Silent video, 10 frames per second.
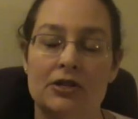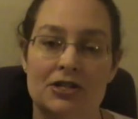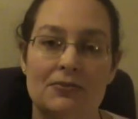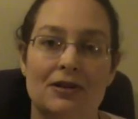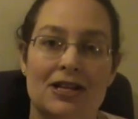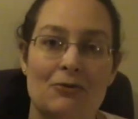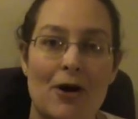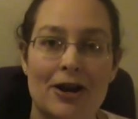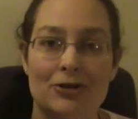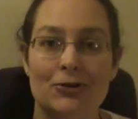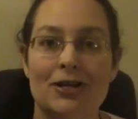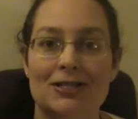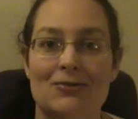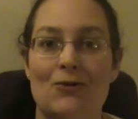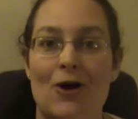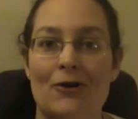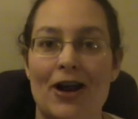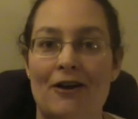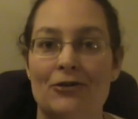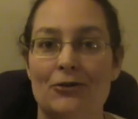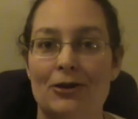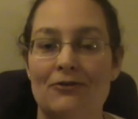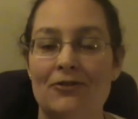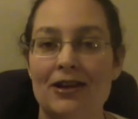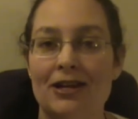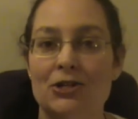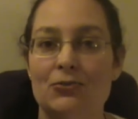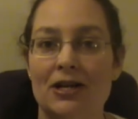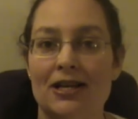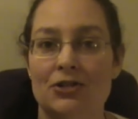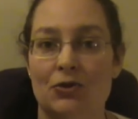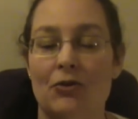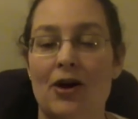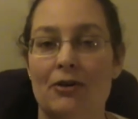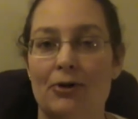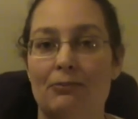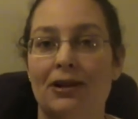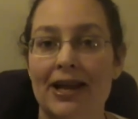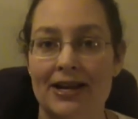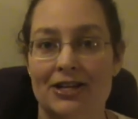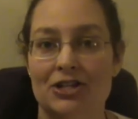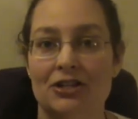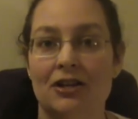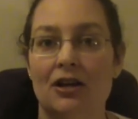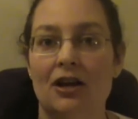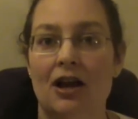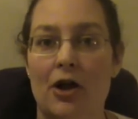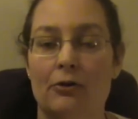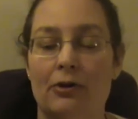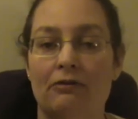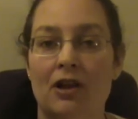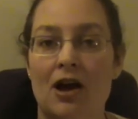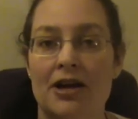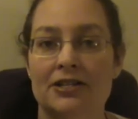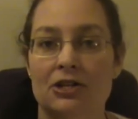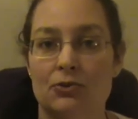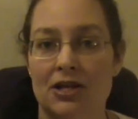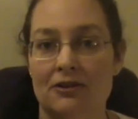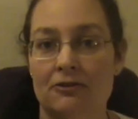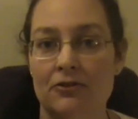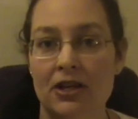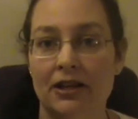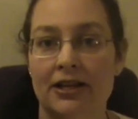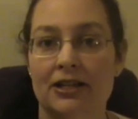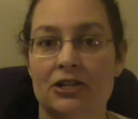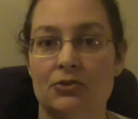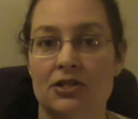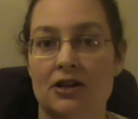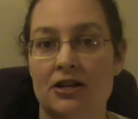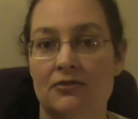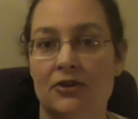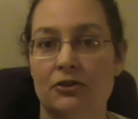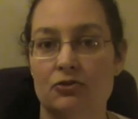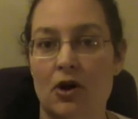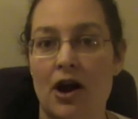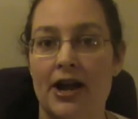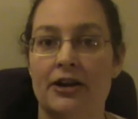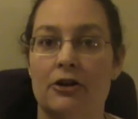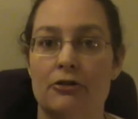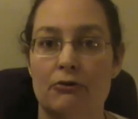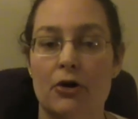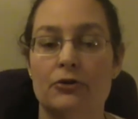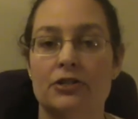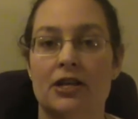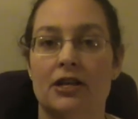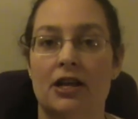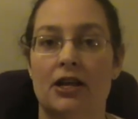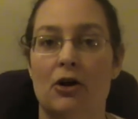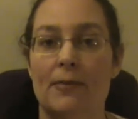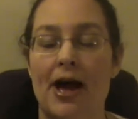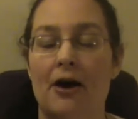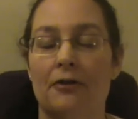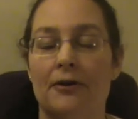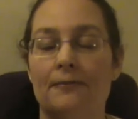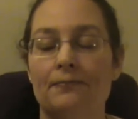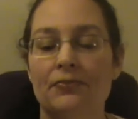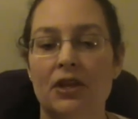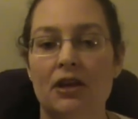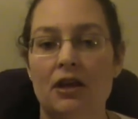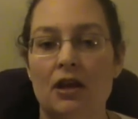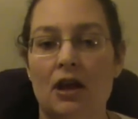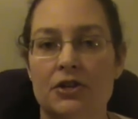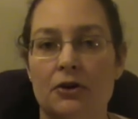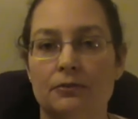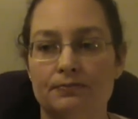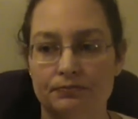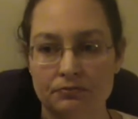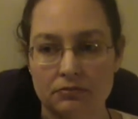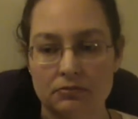we typically want to drink some water after we finish, because we want to replenish the water we've lost, because we can feel it, because we start to feel dry in our throats and in our mouth. So